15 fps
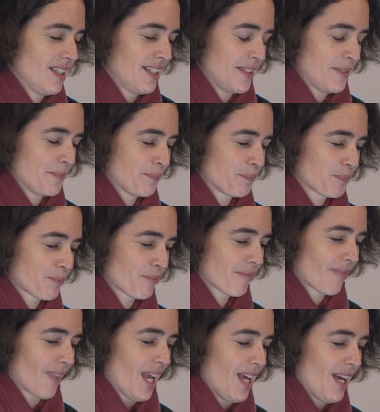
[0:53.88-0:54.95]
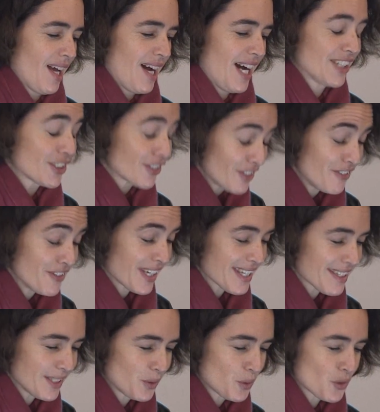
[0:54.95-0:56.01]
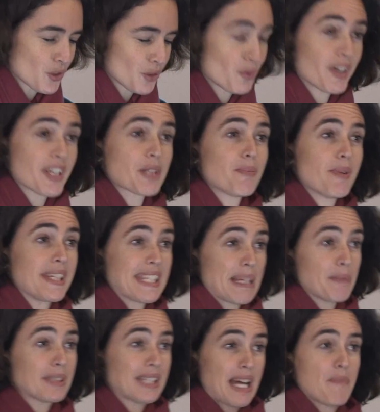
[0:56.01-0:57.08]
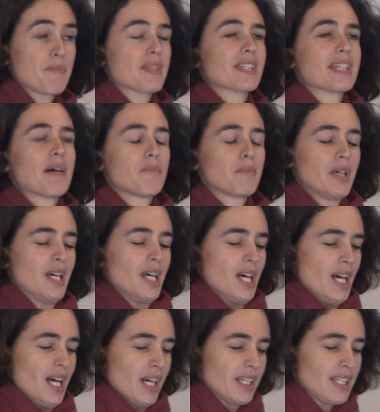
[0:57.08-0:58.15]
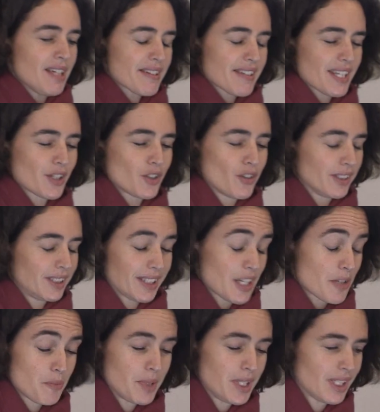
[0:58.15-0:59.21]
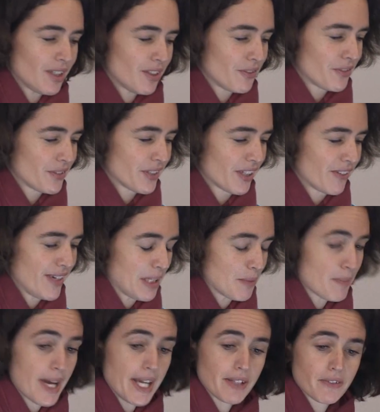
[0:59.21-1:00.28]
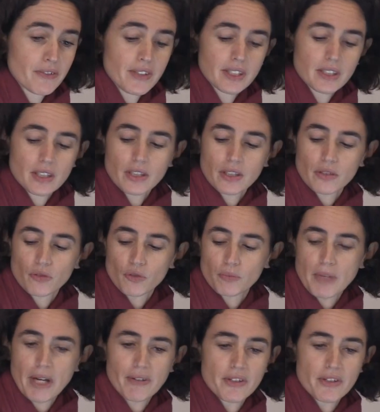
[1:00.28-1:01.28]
a terrific institution where I spent some years ago, and that has been of great benefit to my